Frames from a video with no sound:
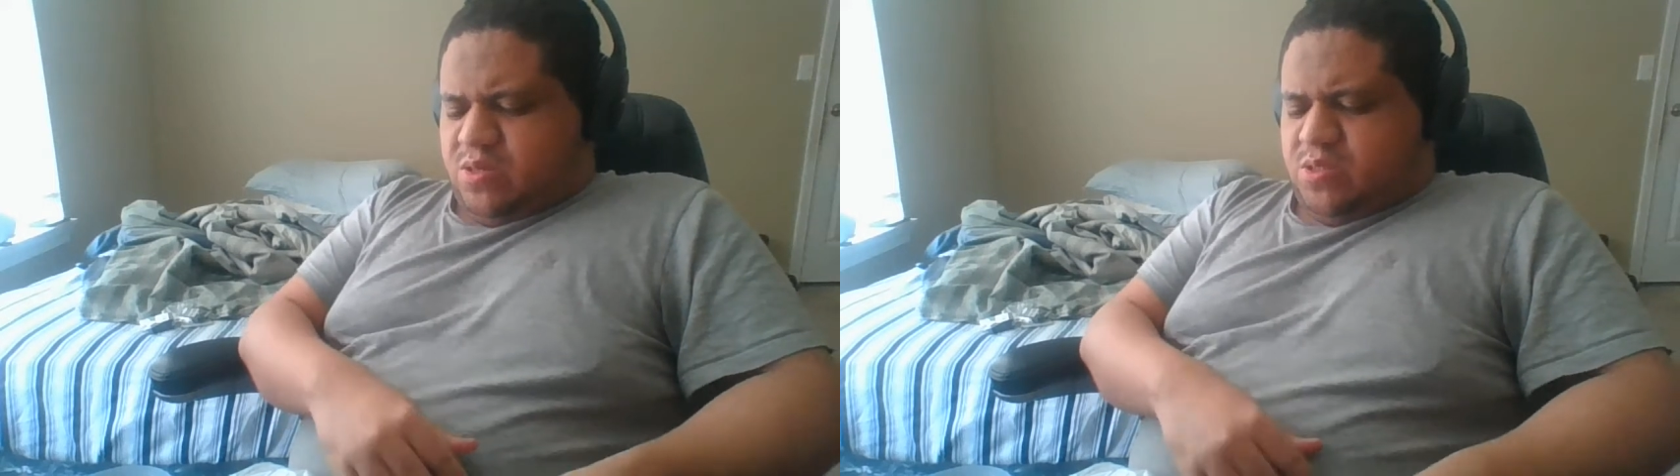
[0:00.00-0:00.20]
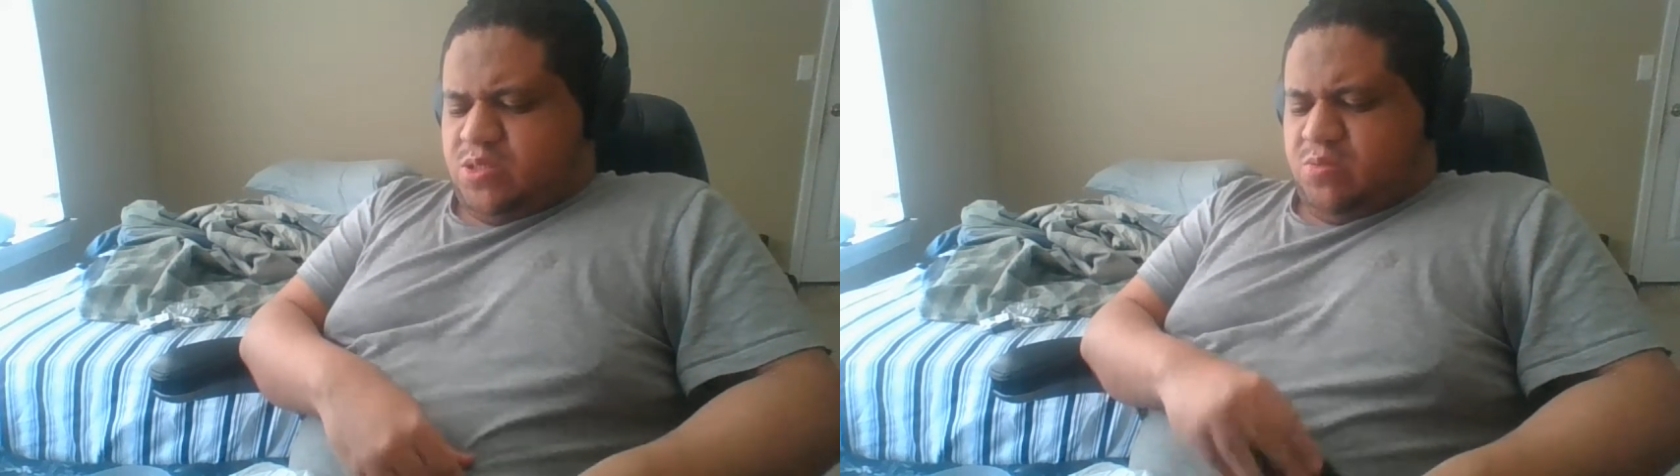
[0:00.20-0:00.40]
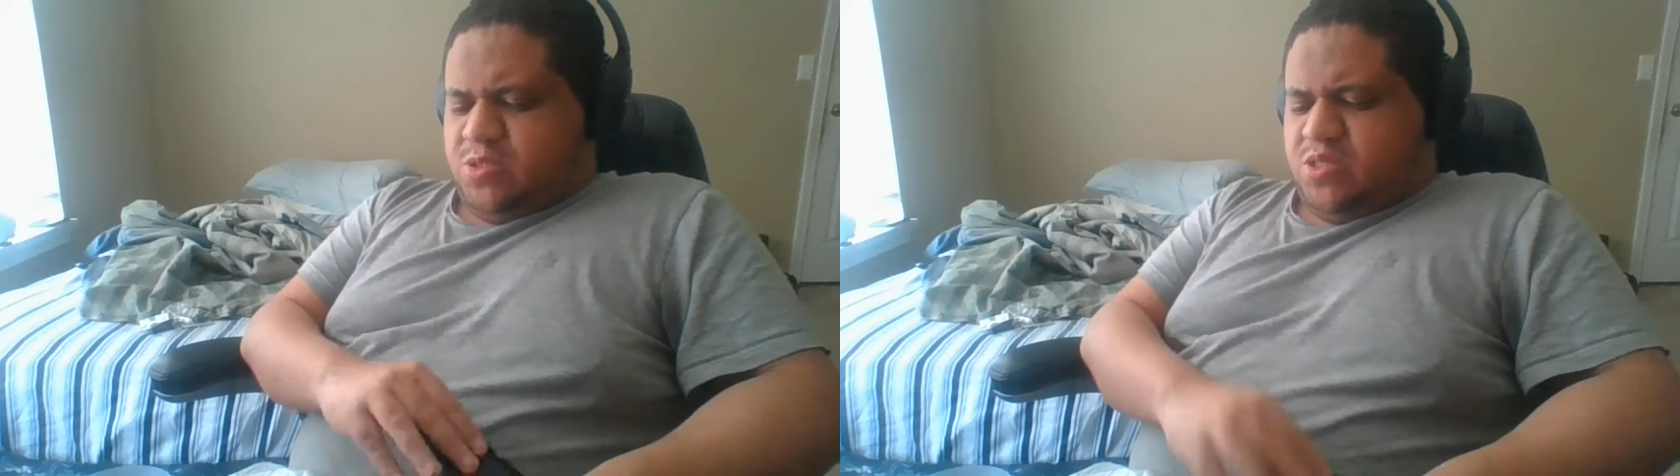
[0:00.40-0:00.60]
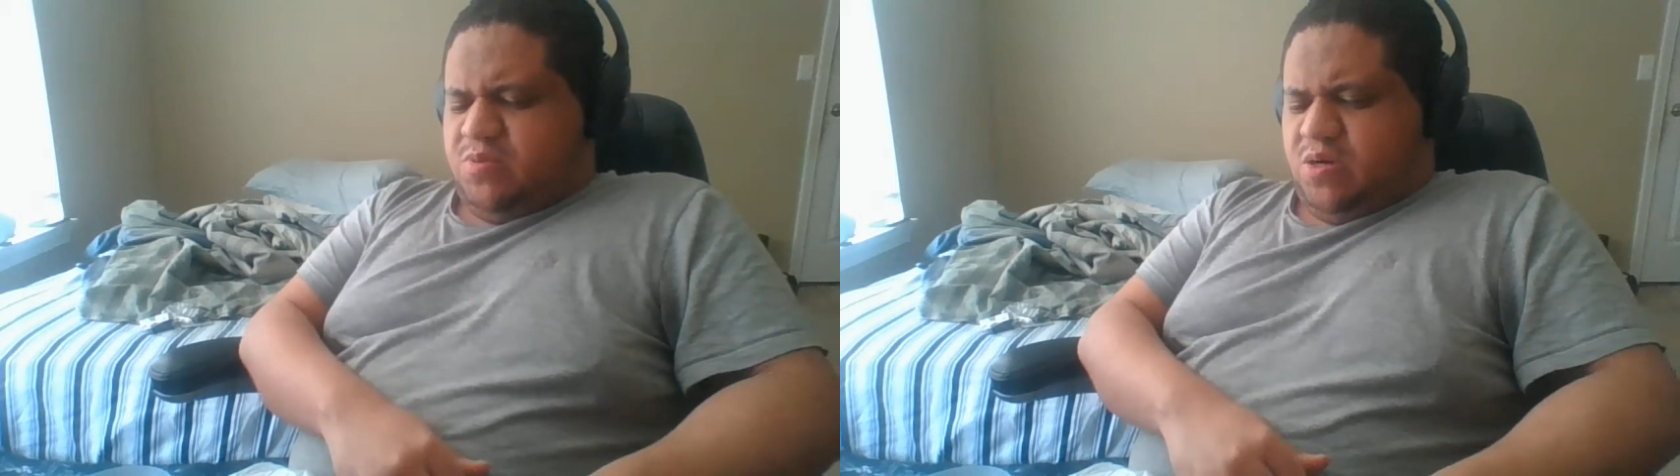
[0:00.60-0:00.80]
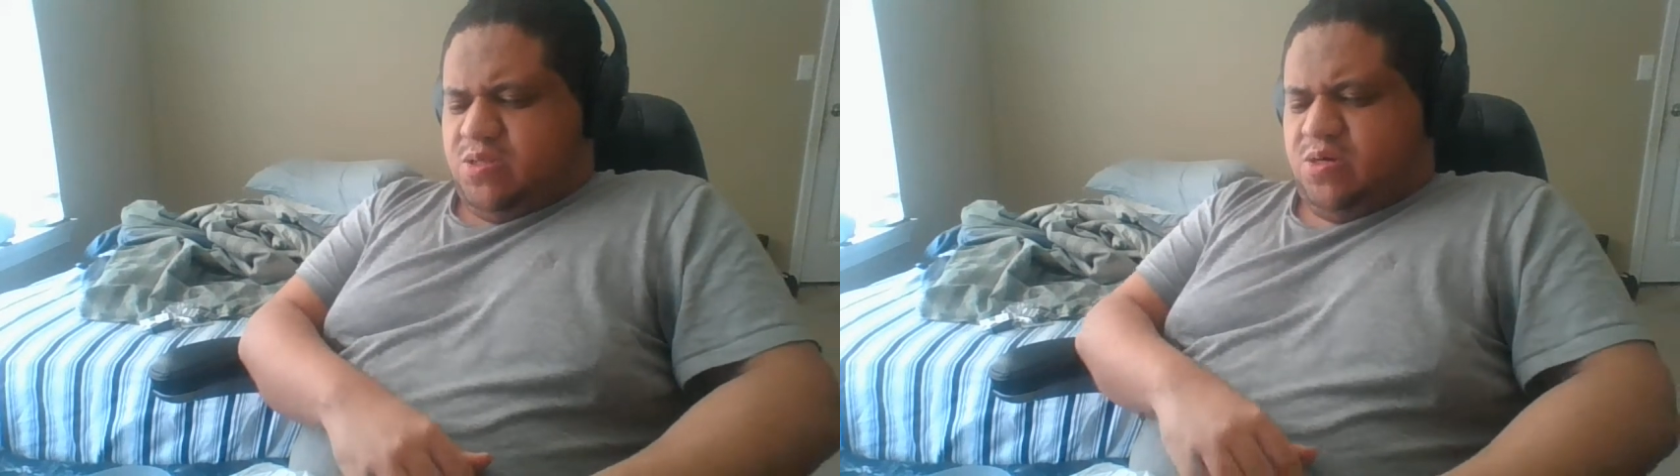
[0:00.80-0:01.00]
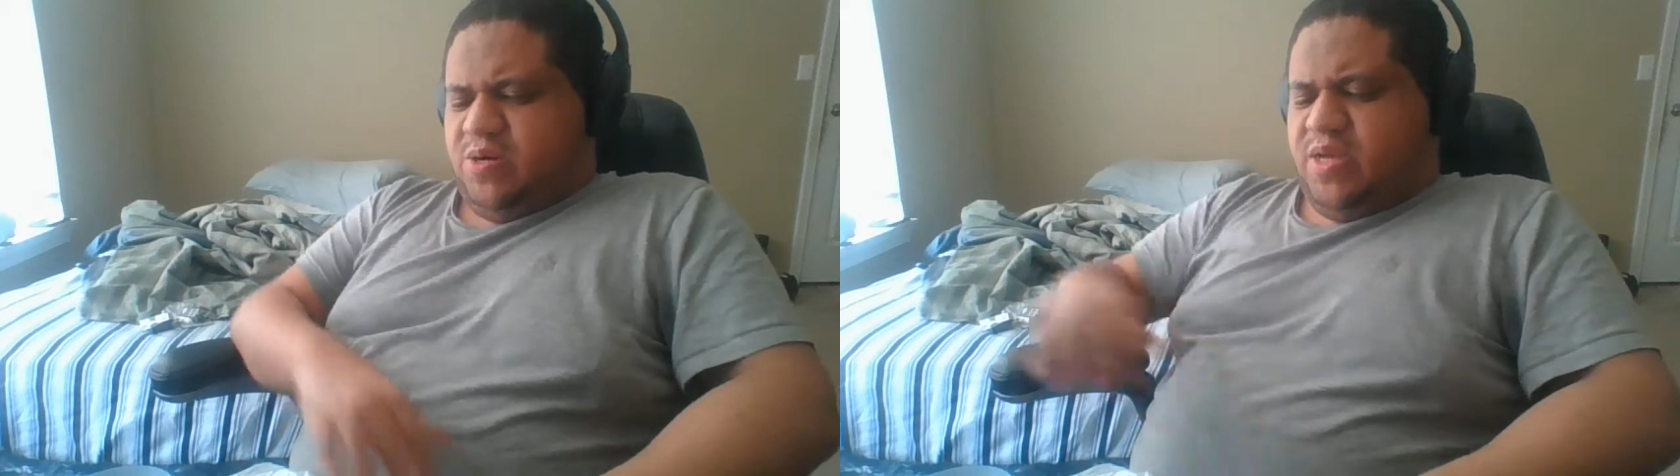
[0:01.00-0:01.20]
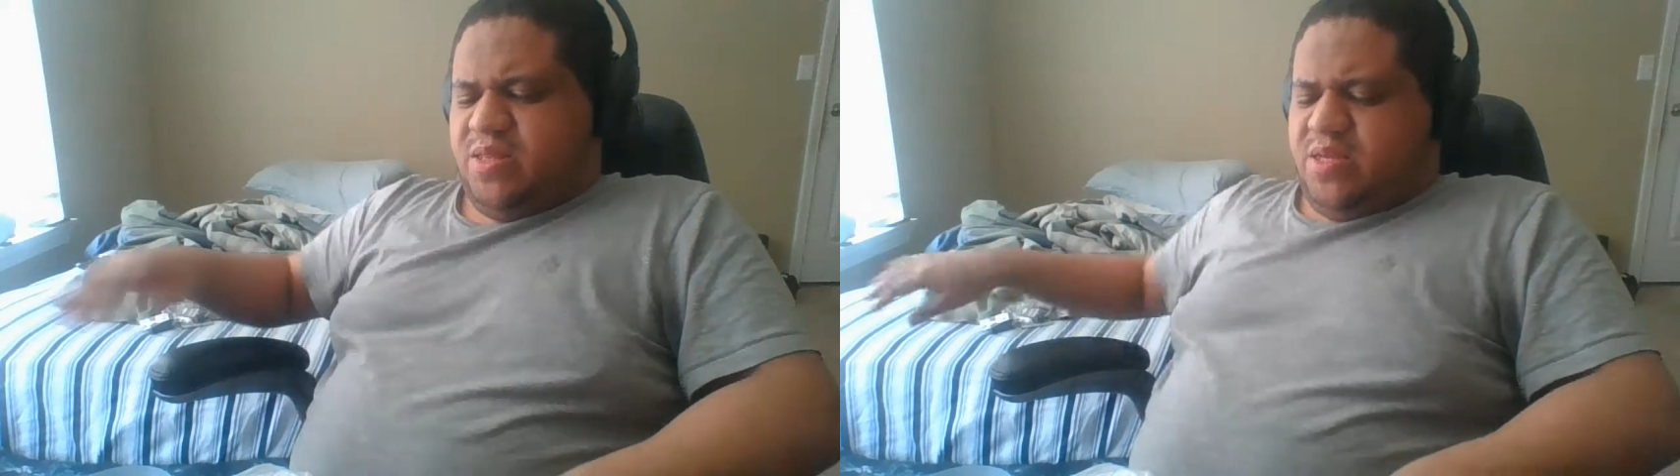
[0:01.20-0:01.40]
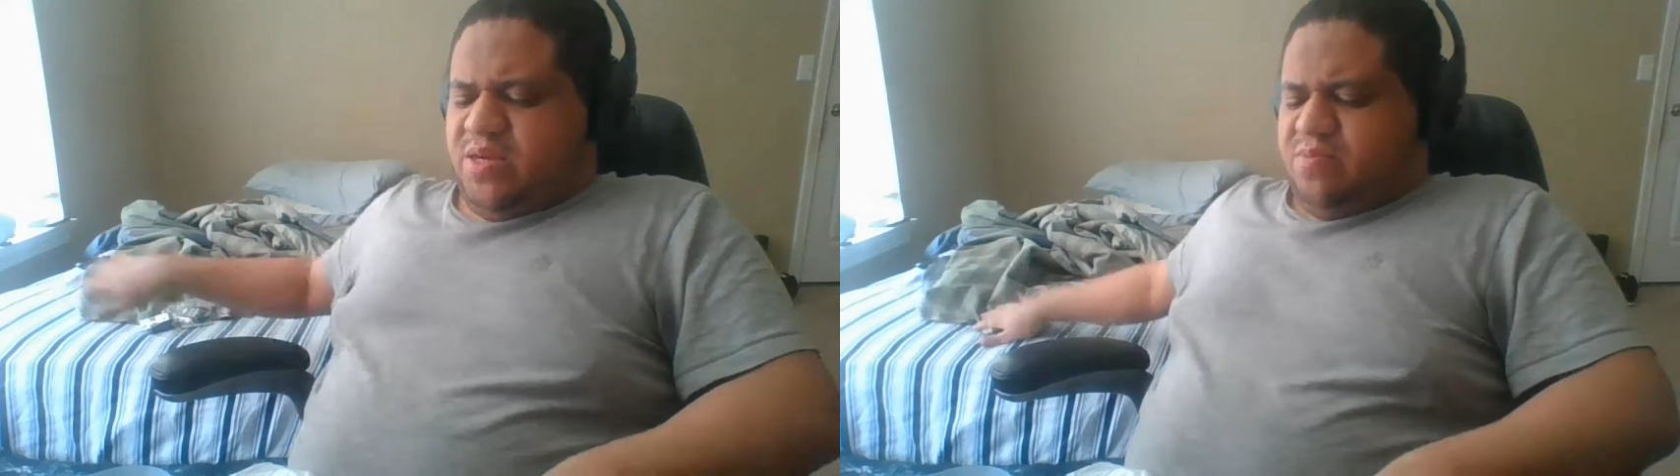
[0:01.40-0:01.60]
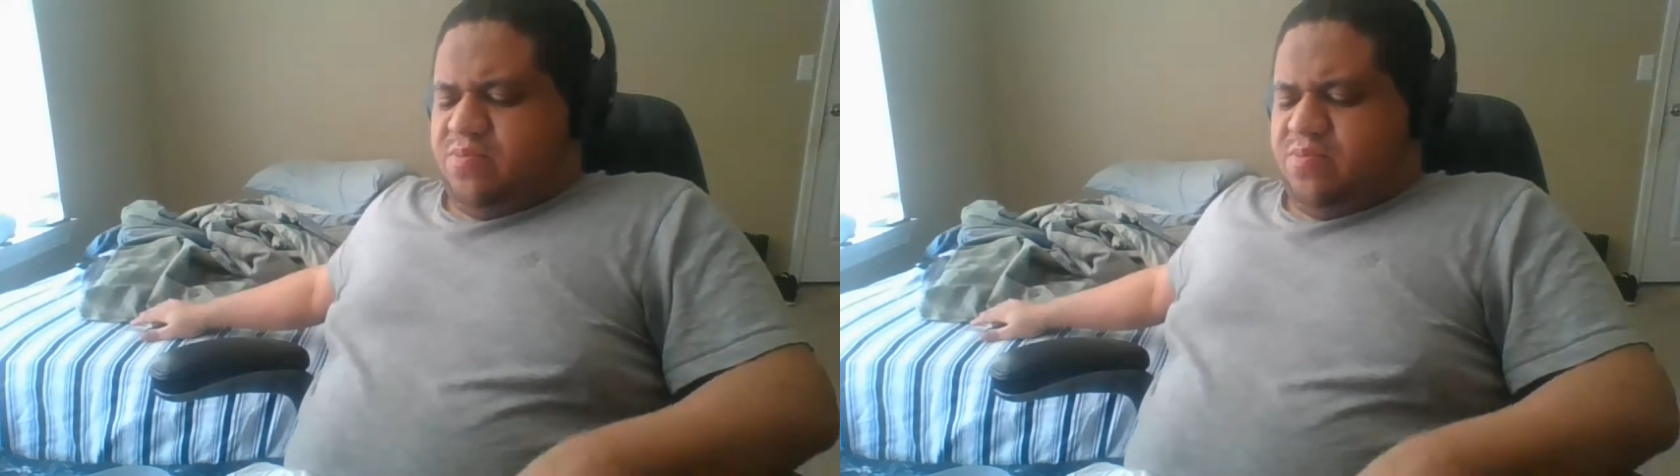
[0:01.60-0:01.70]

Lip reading: so the SIM card's already in there.